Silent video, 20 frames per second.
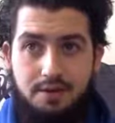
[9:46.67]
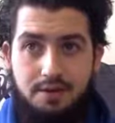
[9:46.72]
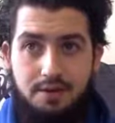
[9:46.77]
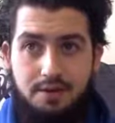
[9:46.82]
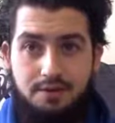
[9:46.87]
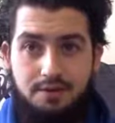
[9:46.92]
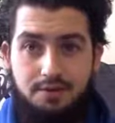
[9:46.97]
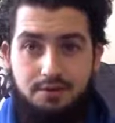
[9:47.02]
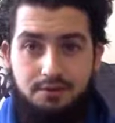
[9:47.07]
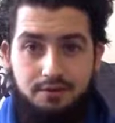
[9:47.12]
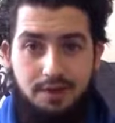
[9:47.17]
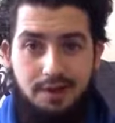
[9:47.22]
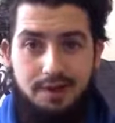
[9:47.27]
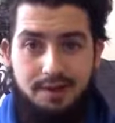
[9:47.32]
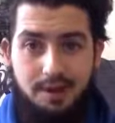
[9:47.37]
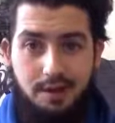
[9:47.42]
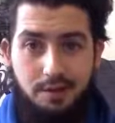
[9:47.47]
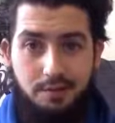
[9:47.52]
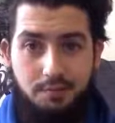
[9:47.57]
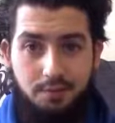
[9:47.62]
I sort of
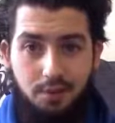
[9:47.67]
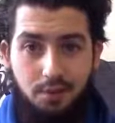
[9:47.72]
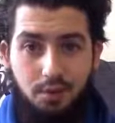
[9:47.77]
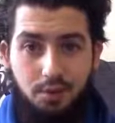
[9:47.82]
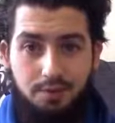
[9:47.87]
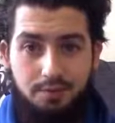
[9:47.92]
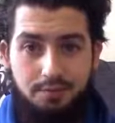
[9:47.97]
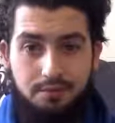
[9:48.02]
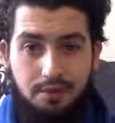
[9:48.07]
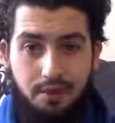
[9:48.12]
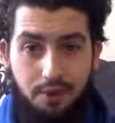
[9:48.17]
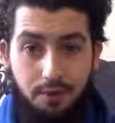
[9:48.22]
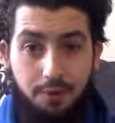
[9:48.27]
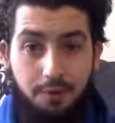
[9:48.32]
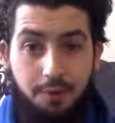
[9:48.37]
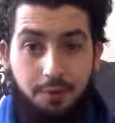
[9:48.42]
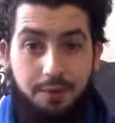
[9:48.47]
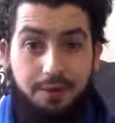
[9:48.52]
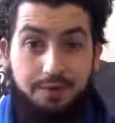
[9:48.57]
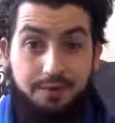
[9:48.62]
realised how important
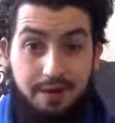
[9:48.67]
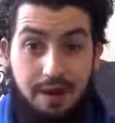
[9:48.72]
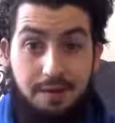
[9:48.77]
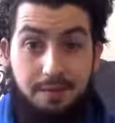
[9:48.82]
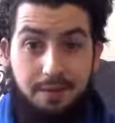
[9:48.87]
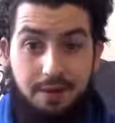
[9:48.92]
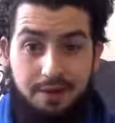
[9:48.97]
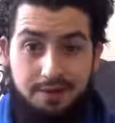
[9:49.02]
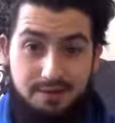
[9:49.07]
home and family